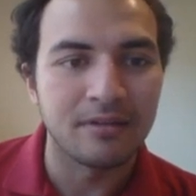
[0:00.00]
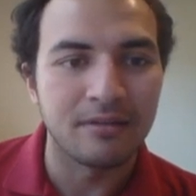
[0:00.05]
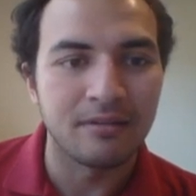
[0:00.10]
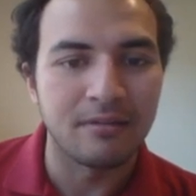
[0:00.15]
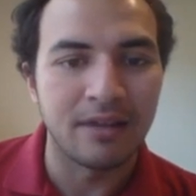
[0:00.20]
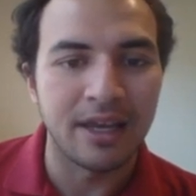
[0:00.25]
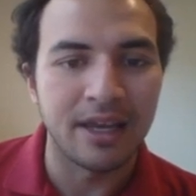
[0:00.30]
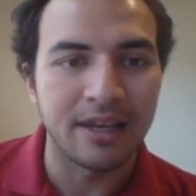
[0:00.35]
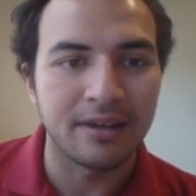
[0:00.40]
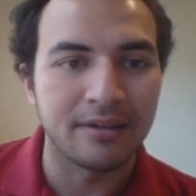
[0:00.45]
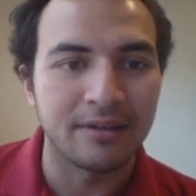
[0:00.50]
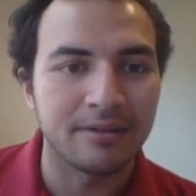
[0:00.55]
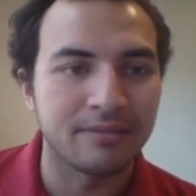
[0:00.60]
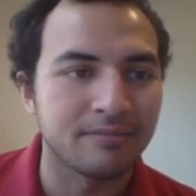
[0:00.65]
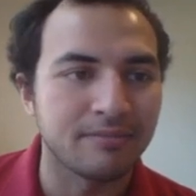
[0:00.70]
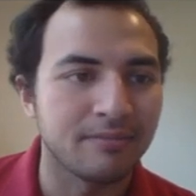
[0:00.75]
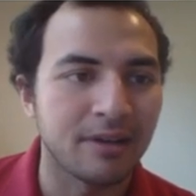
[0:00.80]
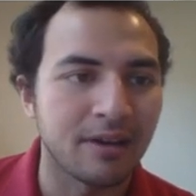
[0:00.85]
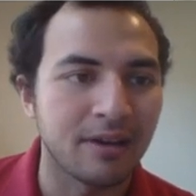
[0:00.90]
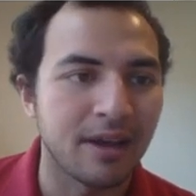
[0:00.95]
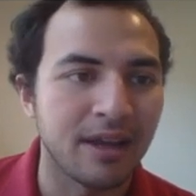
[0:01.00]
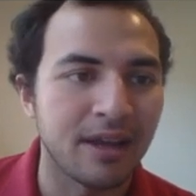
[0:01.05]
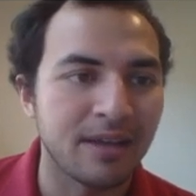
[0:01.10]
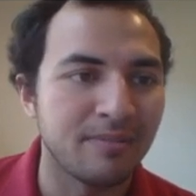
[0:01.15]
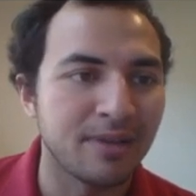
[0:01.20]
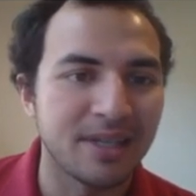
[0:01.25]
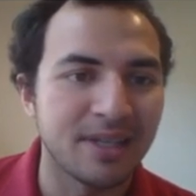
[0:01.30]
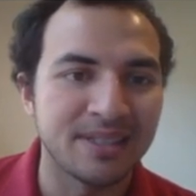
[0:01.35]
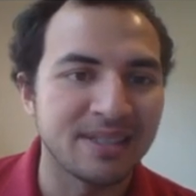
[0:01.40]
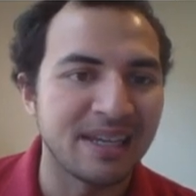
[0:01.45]
Like, okay, he
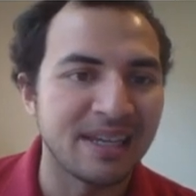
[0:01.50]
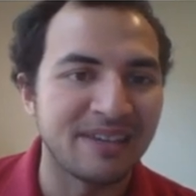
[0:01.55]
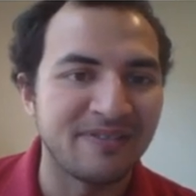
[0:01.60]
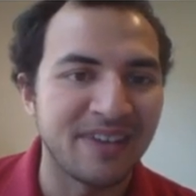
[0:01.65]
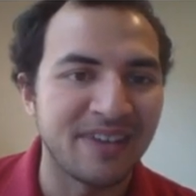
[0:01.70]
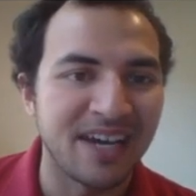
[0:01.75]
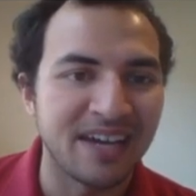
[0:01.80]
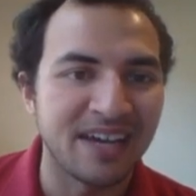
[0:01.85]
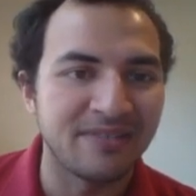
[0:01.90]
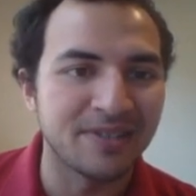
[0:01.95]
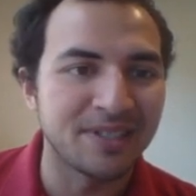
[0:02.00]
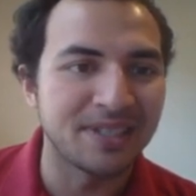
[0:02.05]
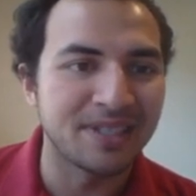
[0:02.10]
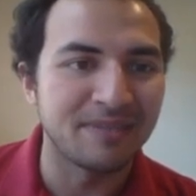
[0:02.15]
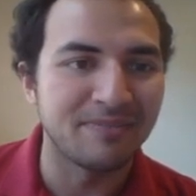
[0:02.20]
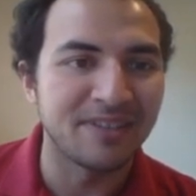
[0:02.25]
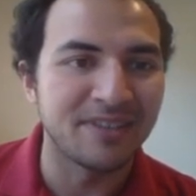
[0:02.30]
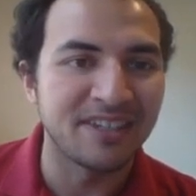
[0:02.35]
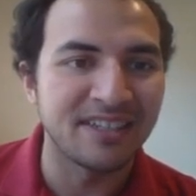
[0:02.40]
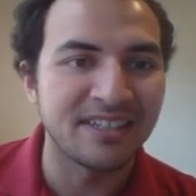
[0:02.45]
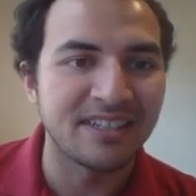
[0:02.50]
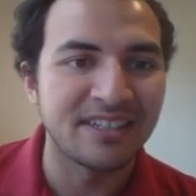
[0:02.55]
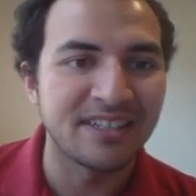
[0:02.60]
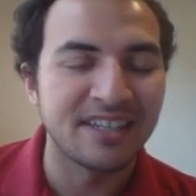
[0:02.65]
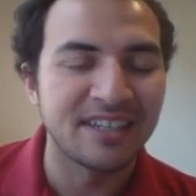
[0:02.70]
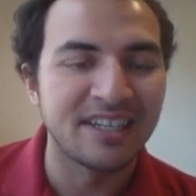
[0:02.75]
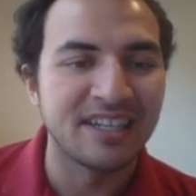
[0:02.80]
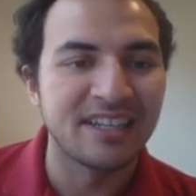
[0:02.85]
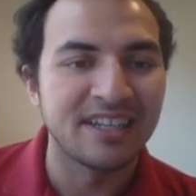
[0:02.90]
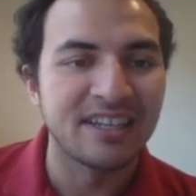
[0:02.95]
plays a5 or something.
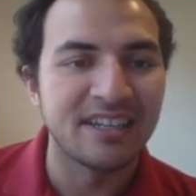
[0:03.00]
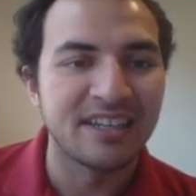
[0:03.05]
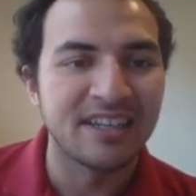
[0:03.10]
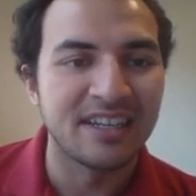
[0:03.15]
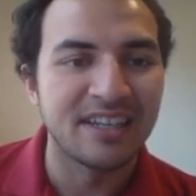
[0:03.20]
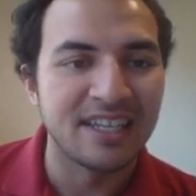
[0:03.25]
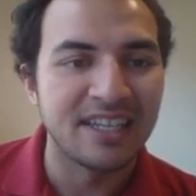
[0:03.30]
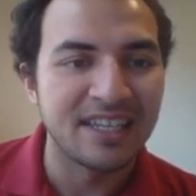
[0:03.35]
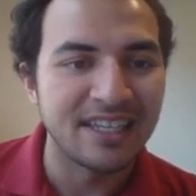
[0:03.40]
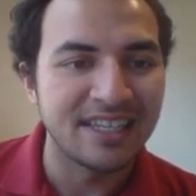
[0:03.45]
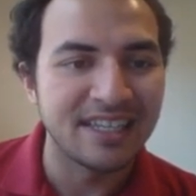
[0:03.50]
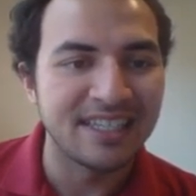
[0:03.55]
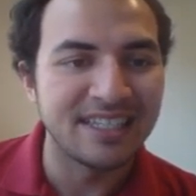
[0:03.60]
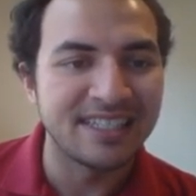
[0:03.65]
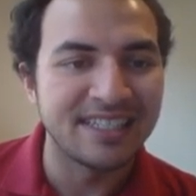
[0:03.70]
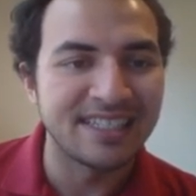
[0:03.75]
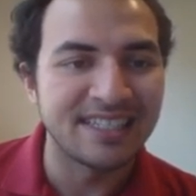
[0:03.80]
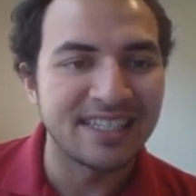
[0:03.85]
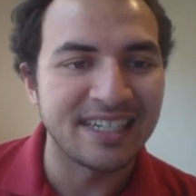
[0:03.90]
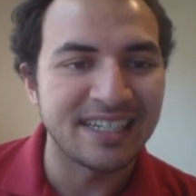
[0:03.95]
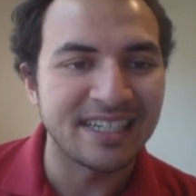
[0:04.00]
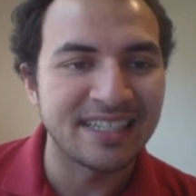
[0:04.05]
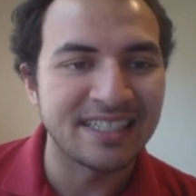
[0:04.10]
e6.